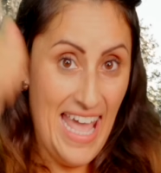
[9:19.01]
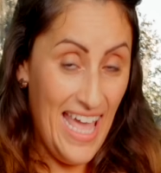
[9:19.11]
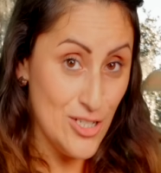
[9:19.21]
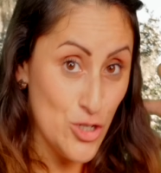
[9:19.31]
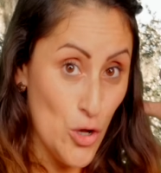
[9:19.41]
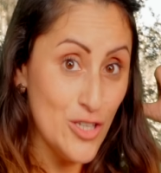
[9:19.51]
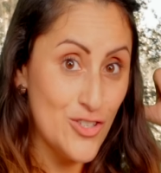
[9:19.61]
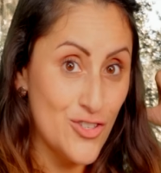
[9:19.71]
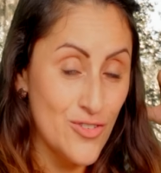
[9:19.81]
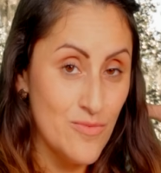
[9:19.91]

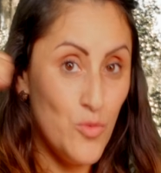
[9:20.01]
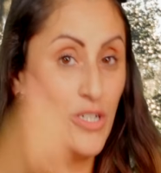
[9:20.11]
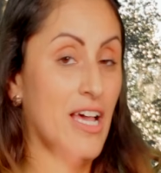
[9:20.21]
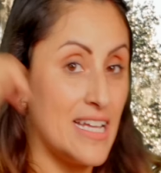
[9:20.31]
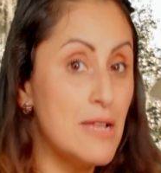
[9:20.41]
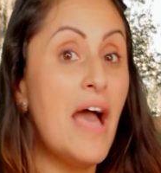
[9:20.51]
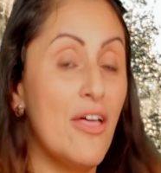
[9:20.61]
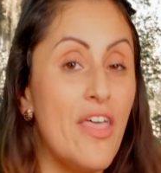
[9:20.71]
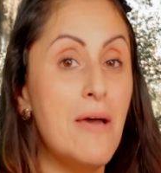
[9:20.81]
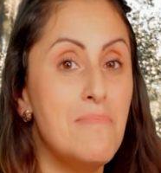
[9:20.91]
ellos, we're talking
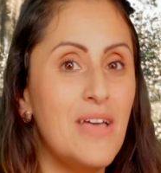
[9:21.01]
about them,